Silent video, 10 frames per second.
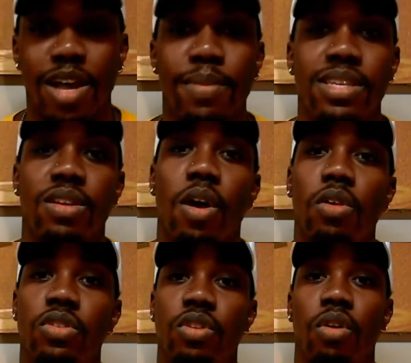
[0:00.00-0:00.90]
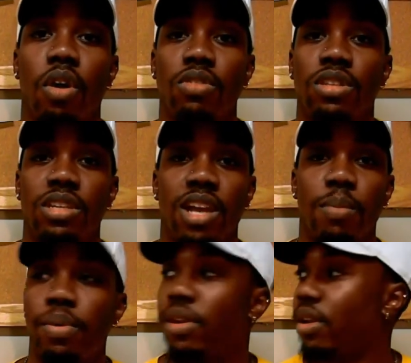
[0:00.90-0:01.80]
It's All Star Alston. I'll
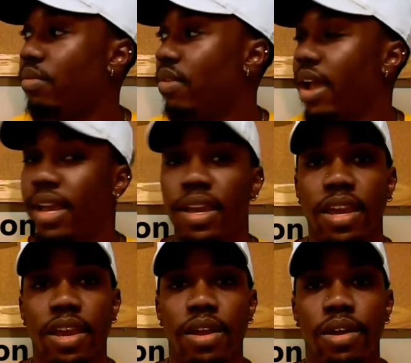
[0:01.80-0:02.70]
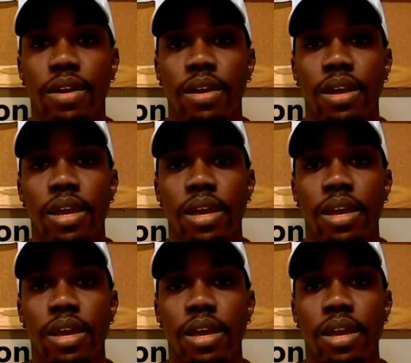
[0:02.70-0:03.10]
put it right here.